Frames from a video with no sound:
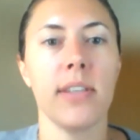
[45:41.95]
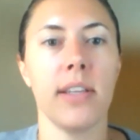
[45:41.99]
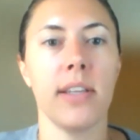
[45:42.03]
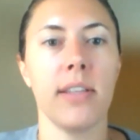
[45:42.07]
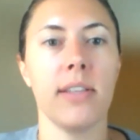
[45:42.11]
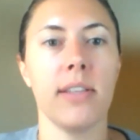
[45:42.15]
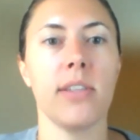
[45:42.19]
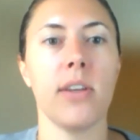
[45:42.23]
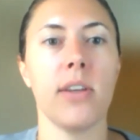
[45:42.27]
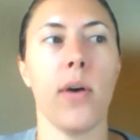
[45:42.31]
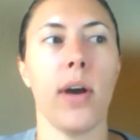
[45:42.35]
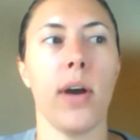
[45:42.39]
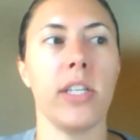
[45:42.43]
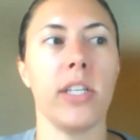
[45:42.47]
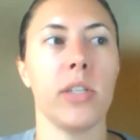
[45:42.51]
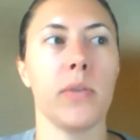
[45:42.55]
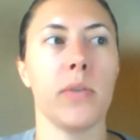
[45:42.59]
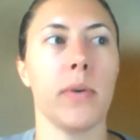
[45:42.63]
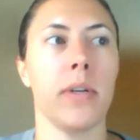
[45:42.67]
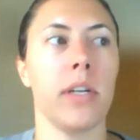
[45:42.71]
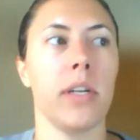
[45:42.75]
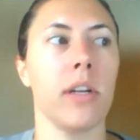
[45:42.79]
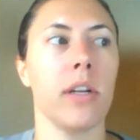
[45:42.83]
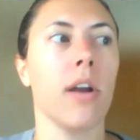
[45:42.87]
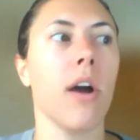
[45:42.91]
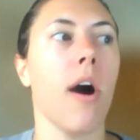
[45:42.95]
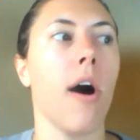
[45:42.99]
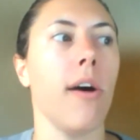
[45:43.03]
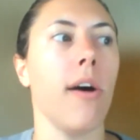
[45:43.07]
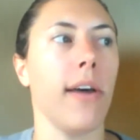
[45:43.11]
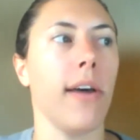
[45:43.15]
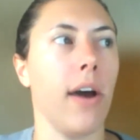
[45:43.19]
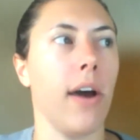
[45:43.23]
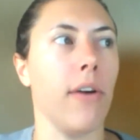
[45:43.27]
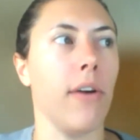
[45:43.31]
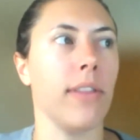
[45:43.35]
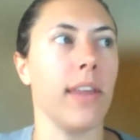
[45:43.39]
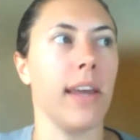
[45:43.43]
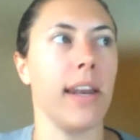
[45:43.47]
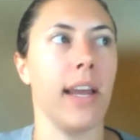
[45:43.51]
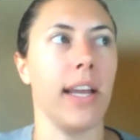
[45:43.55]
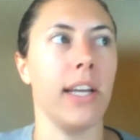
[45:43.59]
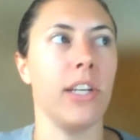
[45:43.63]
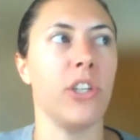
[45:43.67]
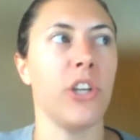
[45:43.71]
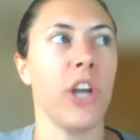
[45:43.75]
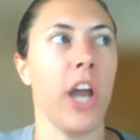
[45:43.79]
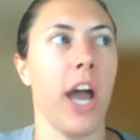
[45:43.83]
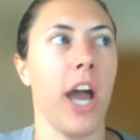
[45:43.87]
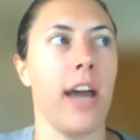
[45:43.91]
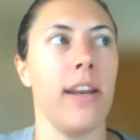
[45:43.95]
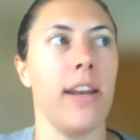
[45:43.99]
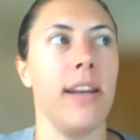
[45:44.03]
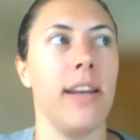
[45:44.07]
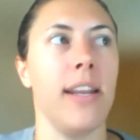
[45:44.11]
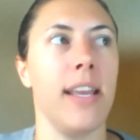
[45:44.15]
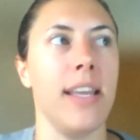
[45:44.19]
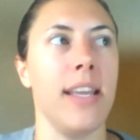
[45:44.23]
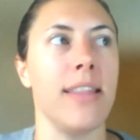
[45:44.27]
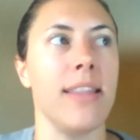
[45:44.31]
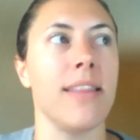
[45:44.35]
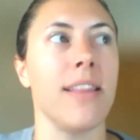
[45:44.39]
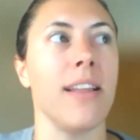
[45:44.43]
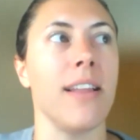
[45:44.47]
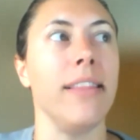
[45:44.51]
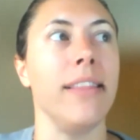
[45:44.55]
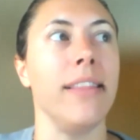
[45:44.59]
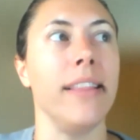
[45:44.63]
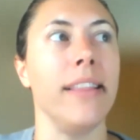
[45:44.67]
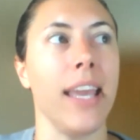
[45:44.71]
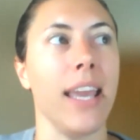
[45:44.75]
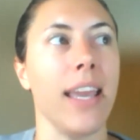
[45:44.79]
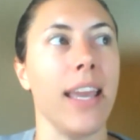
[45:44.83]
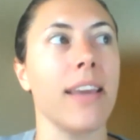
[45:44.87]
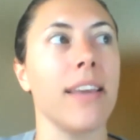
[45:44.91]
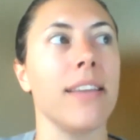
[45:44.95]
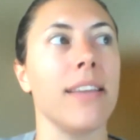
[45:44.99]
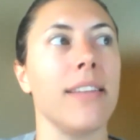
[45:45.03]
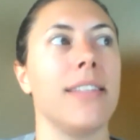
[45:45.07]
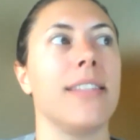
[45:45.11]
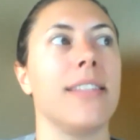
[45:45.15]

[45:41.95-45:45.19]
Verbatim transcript: And so I just wanted to call out that I chatted in the link